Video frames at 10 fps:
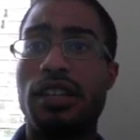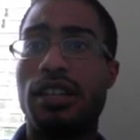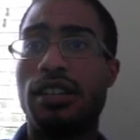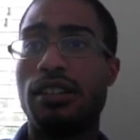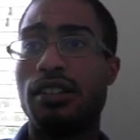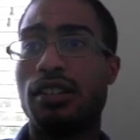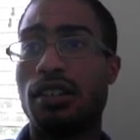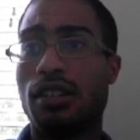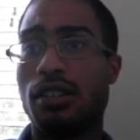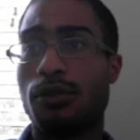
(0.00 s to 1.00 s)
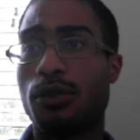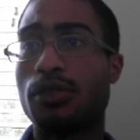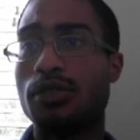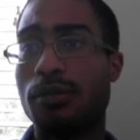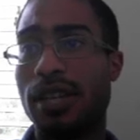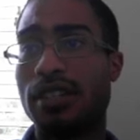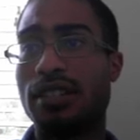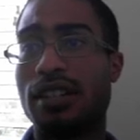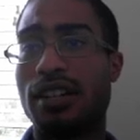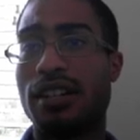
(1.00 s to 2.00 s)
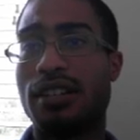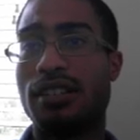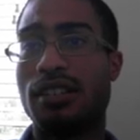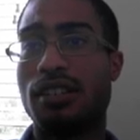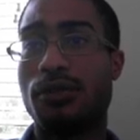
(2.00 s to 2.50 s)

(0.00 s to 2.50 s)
and the first of mankind